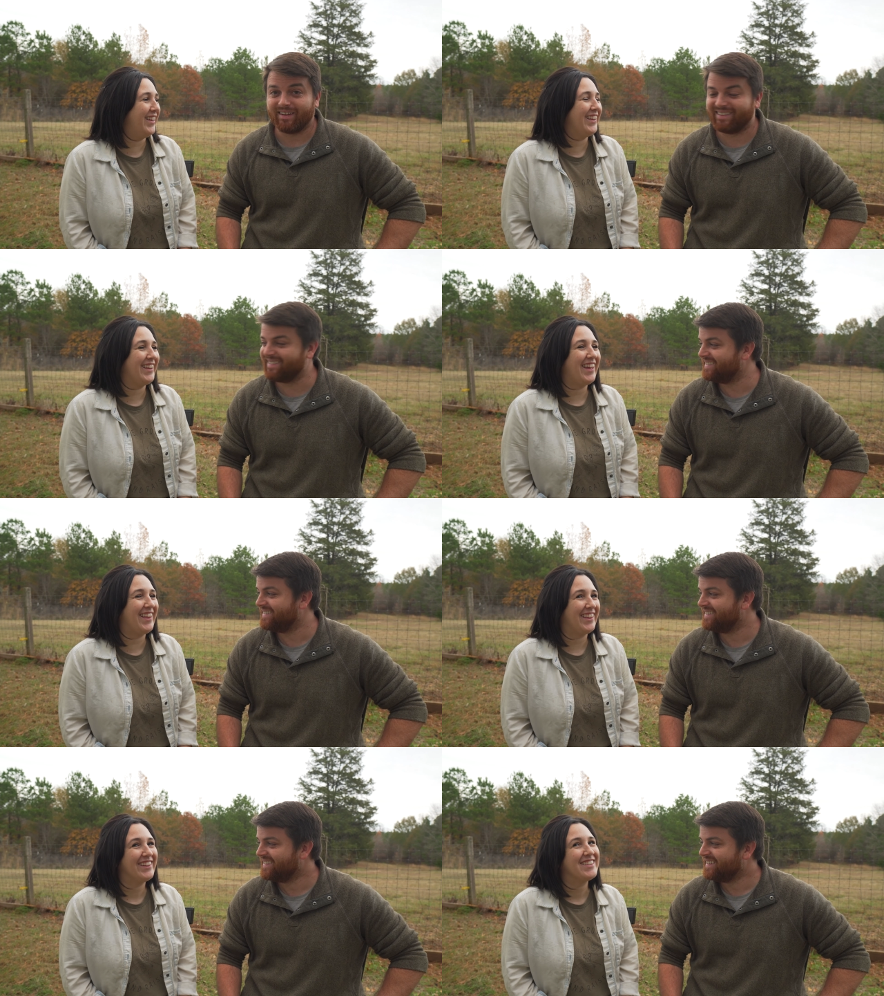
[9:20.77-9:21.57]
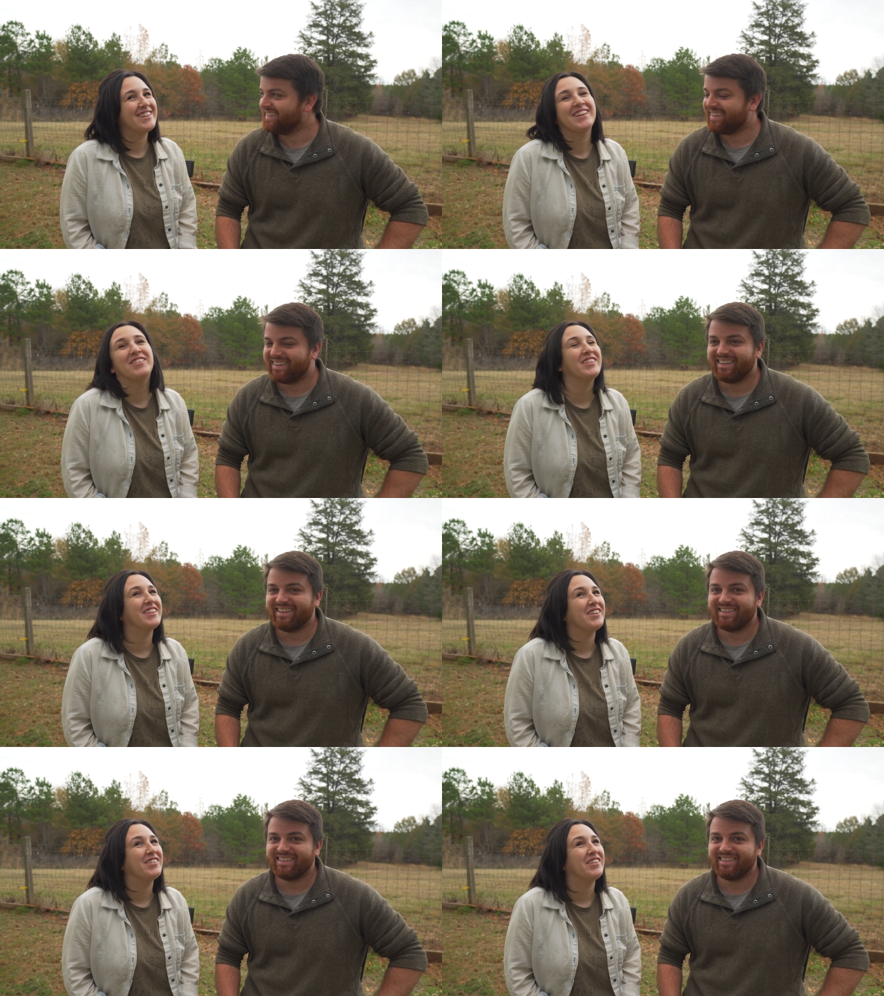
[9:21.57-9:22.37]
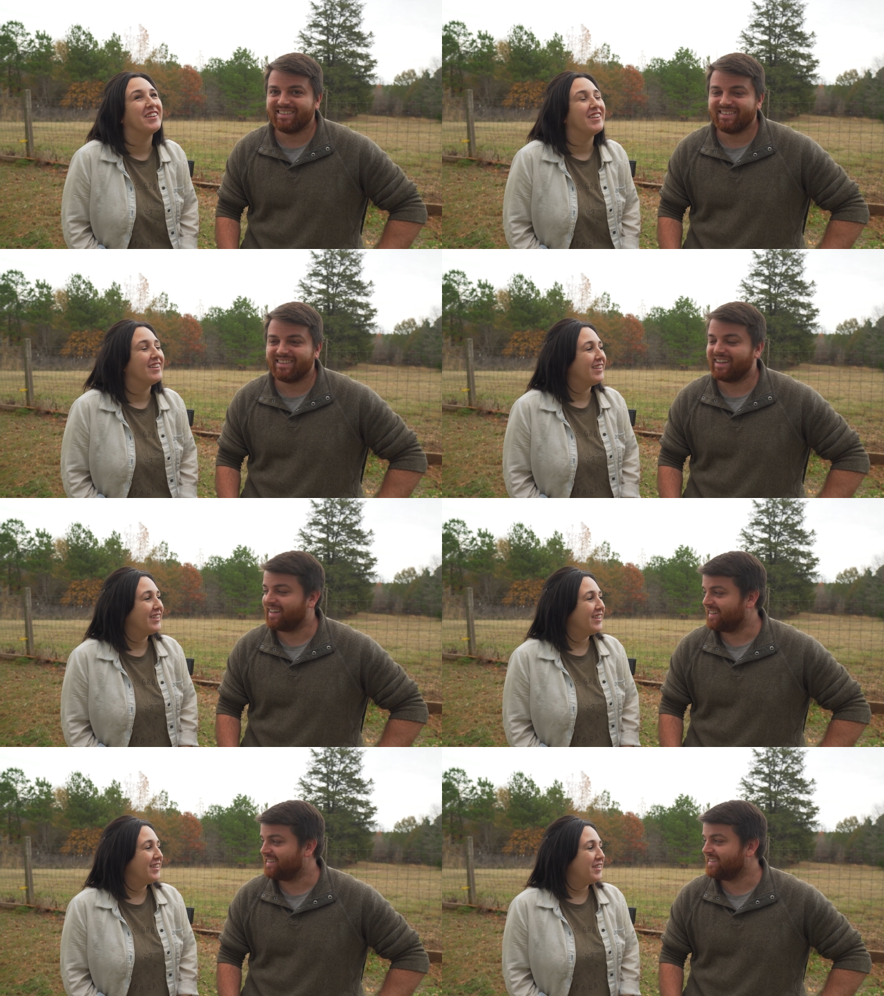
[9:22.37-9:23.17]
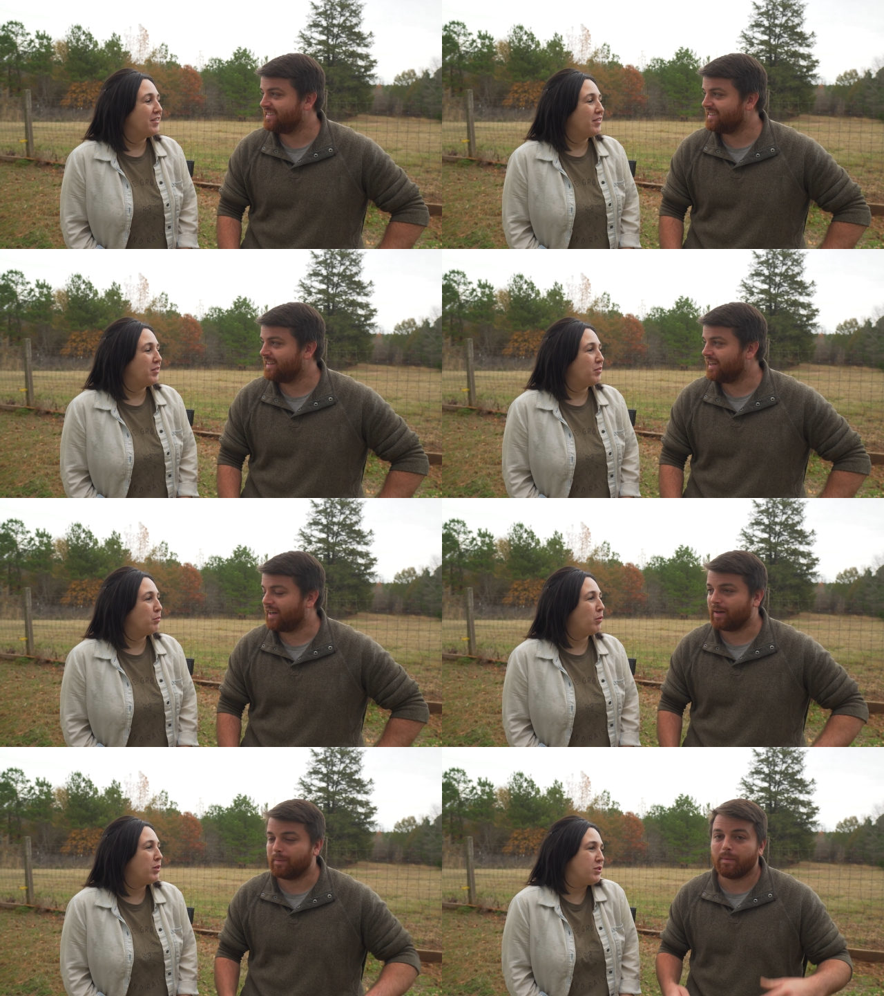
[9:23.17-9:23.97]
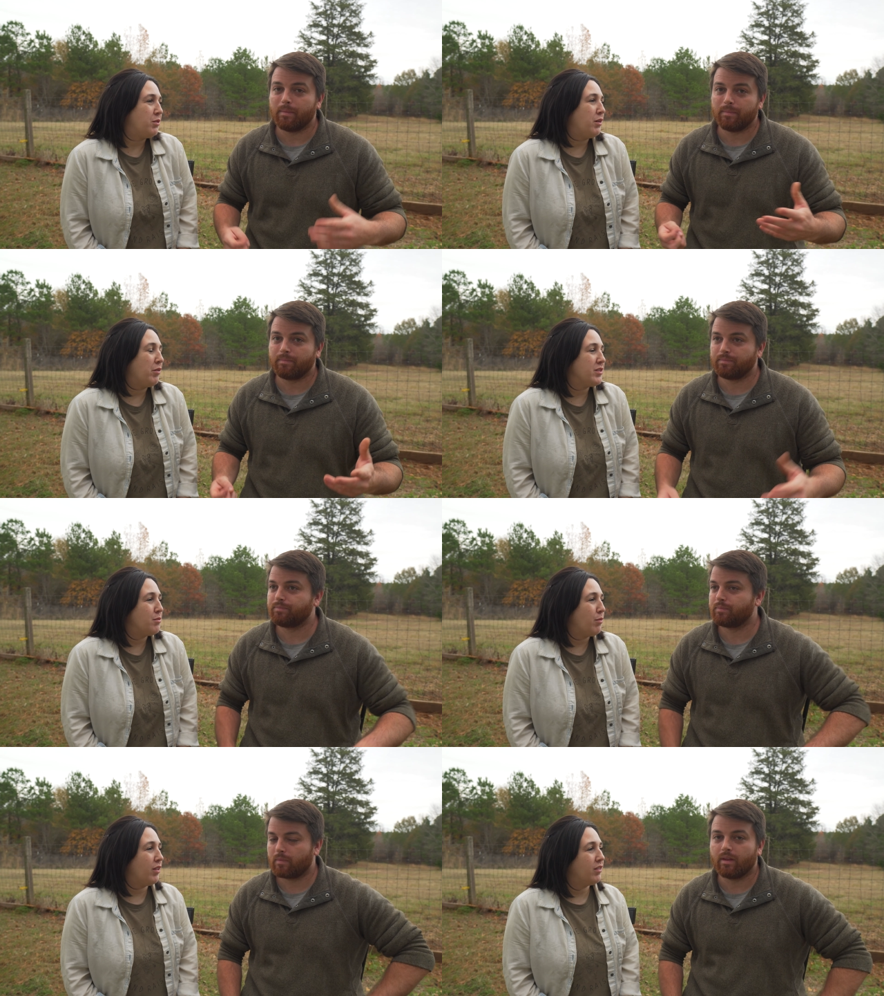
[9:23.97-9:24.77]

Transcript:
Speaker 1: not the Tegu, but the owner. But we do it once a month.